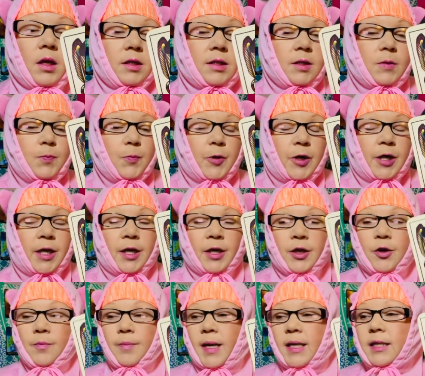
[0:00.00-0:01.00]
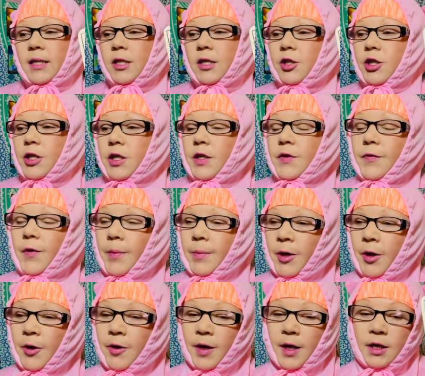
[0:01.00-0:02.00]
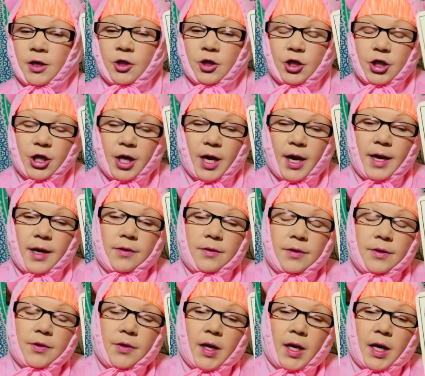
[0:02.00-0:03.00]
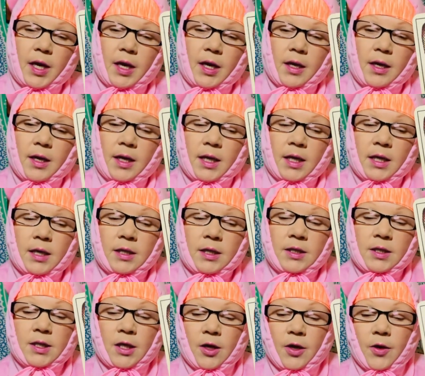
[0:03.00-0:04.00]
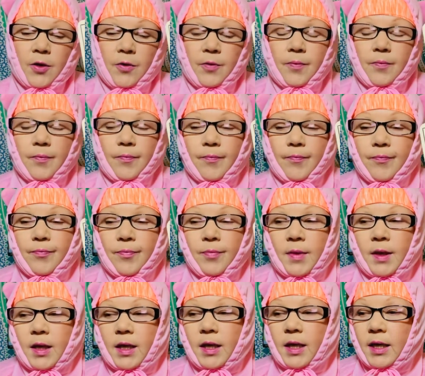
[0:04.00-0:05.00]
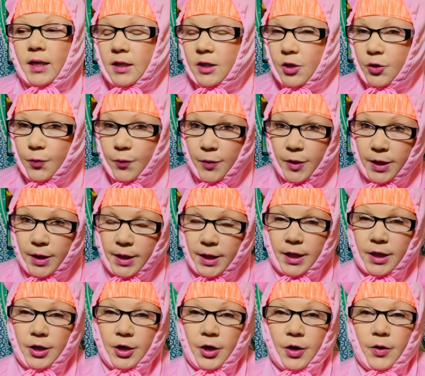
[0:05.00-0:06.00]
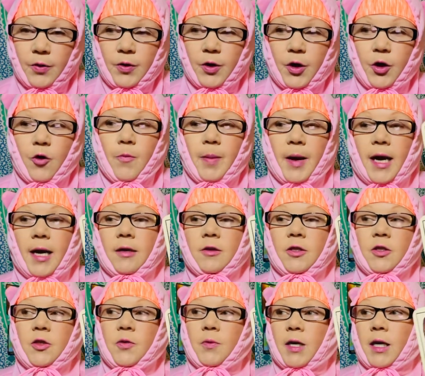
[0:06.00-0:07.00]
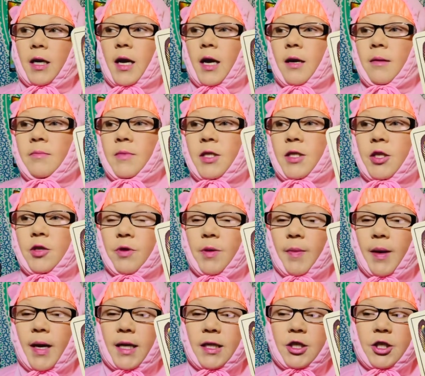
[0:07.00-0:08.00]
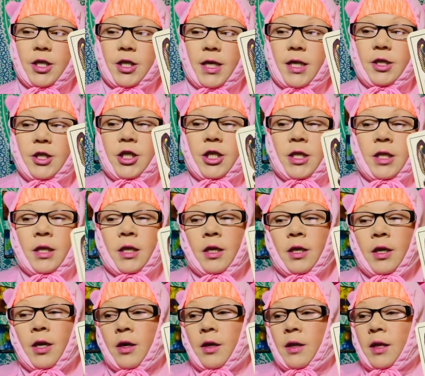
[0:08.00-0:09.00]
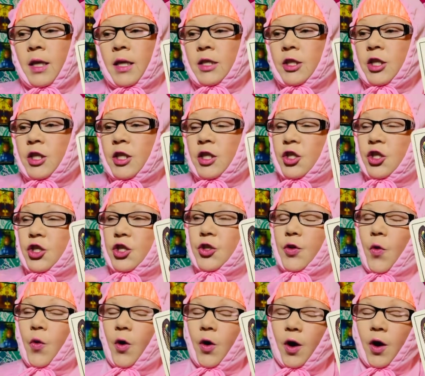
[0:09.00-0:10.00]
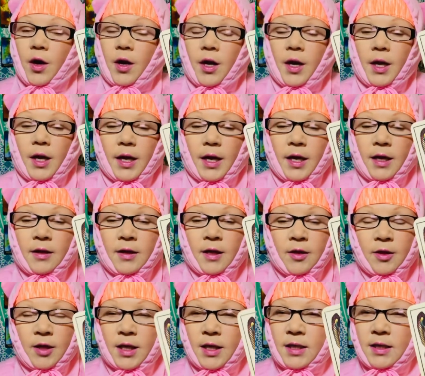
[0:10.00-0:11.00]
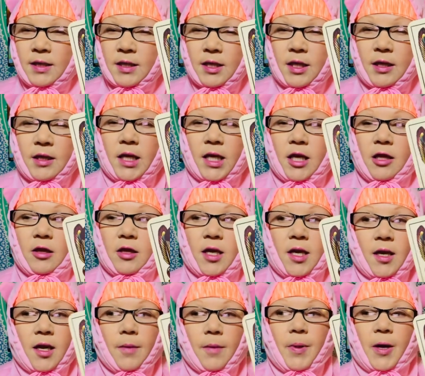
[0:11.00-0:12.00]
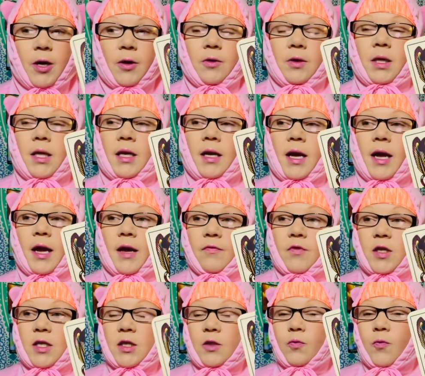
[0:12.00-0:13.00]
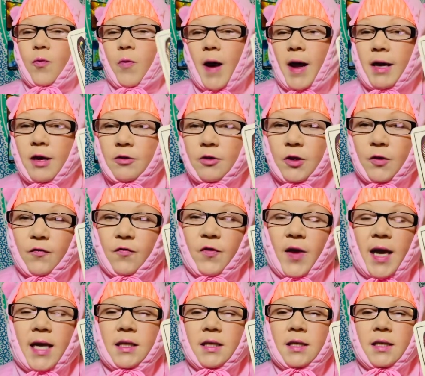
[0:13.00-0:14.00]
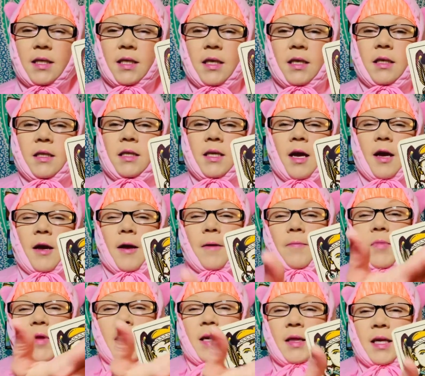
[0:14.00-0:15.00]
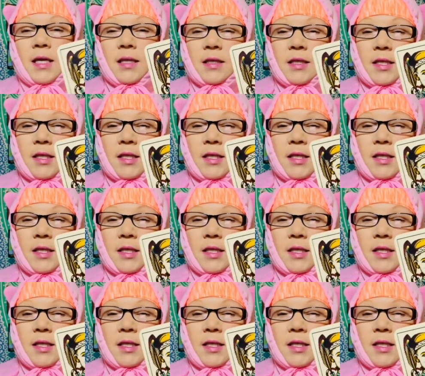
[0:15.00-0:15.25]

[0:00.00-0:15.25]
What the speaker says: just bringing you messages from your inner child, okay? So kids really know no bounds when it comes to imagination. They just soar in the things that they think about. They have these wild fantasies. And then